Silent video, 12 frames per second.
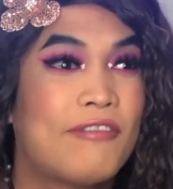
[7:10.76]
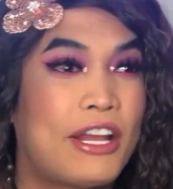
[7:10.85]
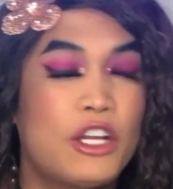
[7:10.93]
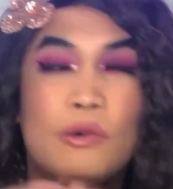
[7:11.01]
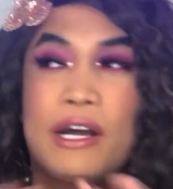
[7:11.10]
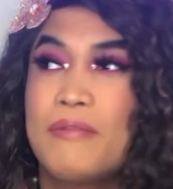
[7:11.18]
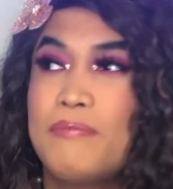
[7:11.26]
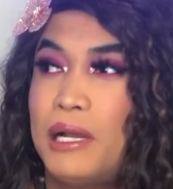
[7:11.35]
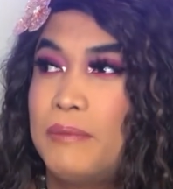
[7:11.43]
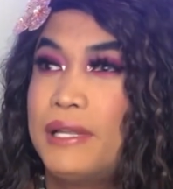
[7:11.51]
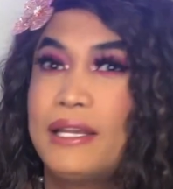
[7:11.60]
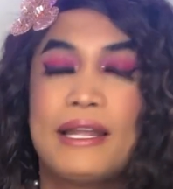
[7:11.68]
If I go out in
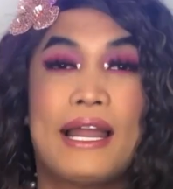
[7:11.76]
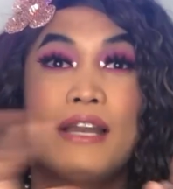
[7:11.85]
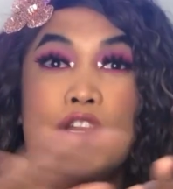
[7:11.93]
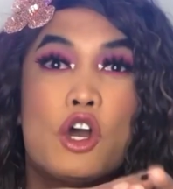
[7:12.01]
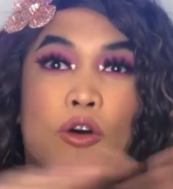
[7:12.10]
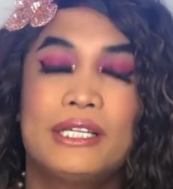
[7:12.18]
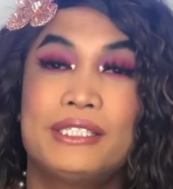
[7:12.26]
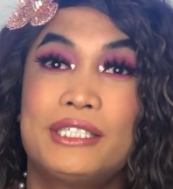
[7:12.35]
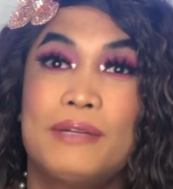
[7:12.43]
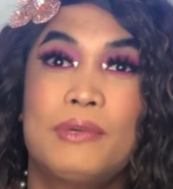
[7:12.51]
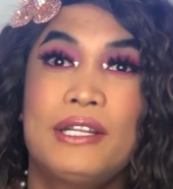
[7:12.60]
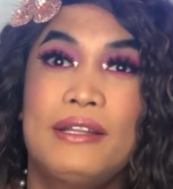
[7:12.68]
public and I notice
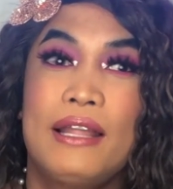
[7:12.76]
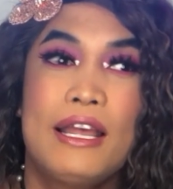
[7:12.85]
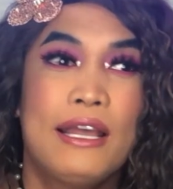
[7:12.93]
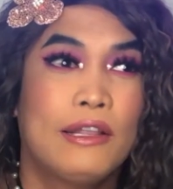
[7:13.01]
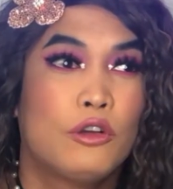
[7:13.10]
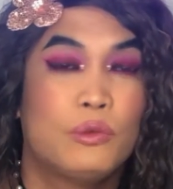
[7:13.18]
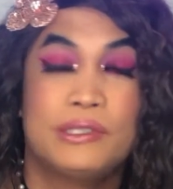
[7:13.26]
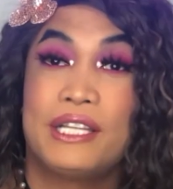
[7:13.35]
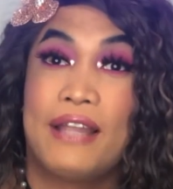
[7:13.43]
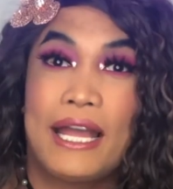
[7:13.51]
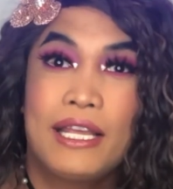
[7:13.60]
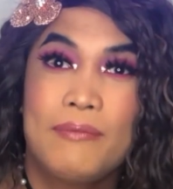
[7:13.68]
someone who's
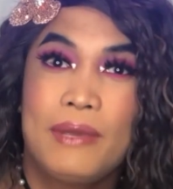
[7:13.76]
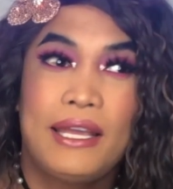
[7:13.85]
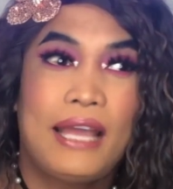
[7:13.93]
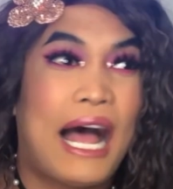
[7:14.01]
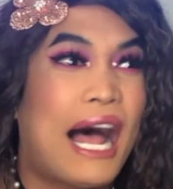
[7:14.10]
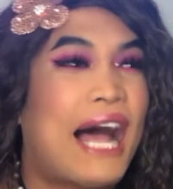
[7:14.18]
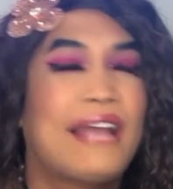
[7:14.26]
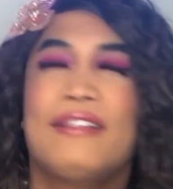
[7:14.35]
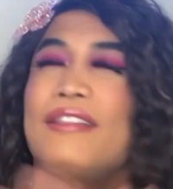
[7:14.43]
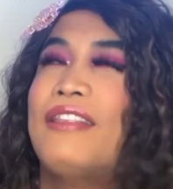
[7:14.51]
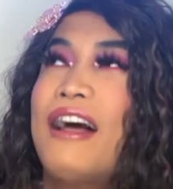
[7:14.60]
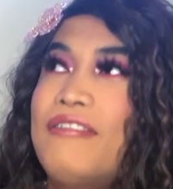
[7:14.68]
like me, I
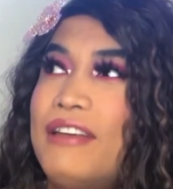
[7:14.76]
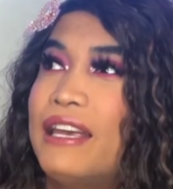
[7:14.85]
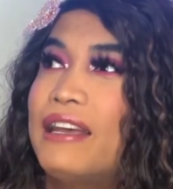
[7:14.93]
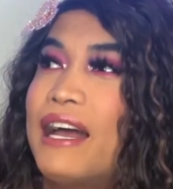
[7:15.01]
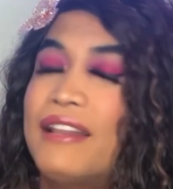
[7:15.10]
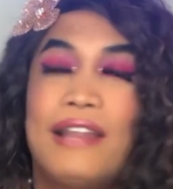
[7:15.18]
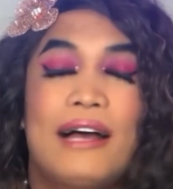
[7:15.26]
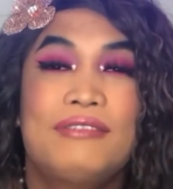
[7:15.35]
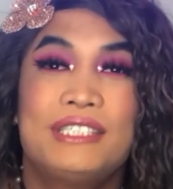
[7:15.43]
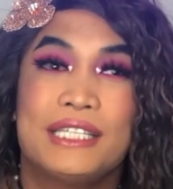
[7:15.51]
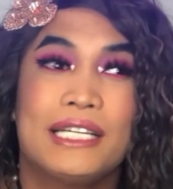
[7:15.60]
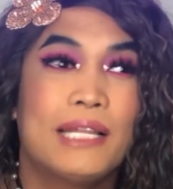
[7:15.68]
love it. I love
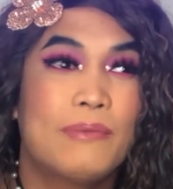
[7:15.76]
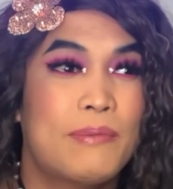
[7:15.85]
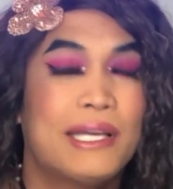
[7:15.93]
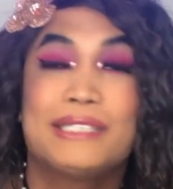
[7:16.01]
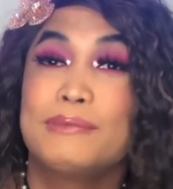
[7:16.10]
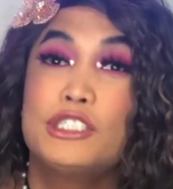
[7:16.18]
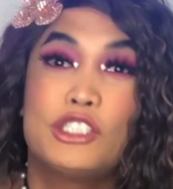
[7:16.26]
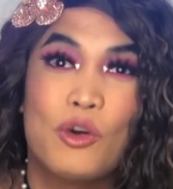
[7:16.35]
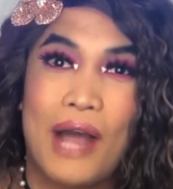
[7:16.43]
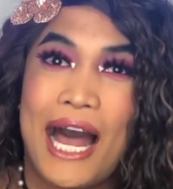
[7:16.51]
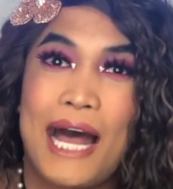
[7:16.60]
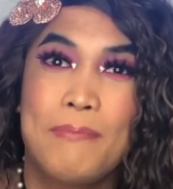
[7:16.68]
seeing them. It makes me so
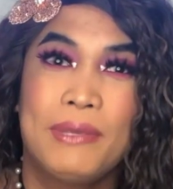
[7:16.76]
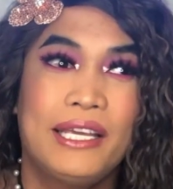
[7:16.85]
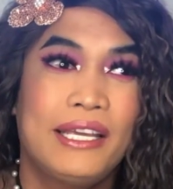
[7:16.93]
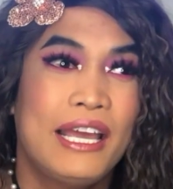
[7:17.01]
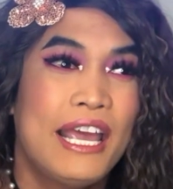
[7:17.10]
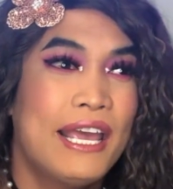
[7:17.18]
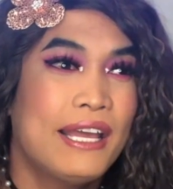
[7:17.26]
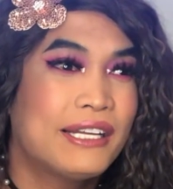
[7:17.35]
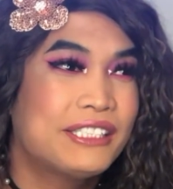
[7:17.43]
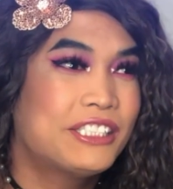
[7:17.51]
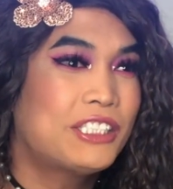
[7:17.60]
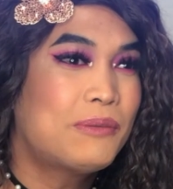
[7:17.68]
happy
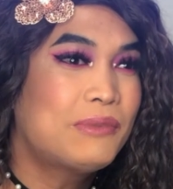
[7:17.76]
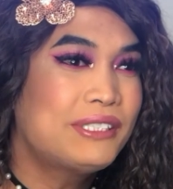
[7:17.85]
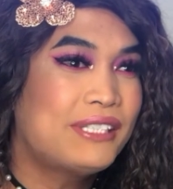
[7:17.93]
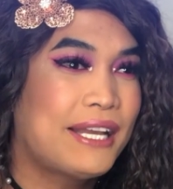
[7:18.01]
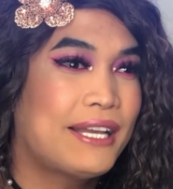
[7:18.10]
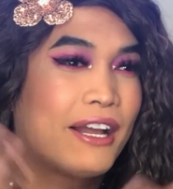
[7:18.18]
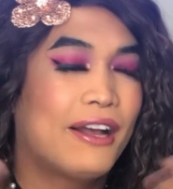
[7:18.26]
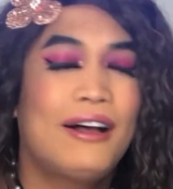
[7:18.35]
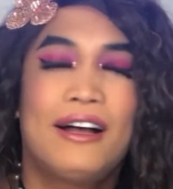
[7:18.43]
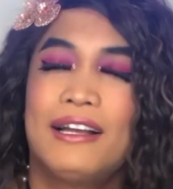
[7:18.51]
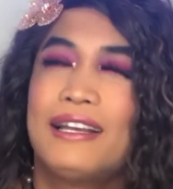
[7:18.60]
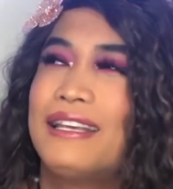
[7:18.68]
because it's almost like,
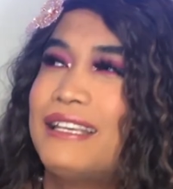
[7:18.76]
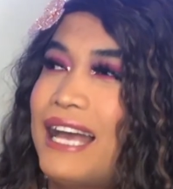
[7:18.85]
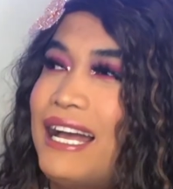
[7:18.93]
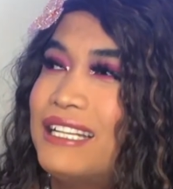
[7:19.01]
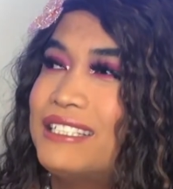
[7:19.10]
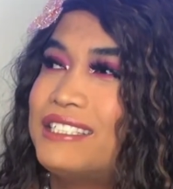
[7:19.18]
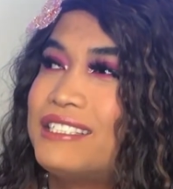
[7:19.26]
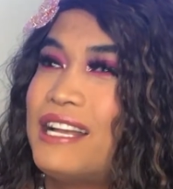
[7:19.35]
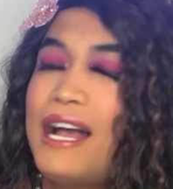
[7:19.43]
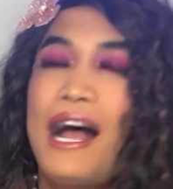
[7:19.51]
oh, yes,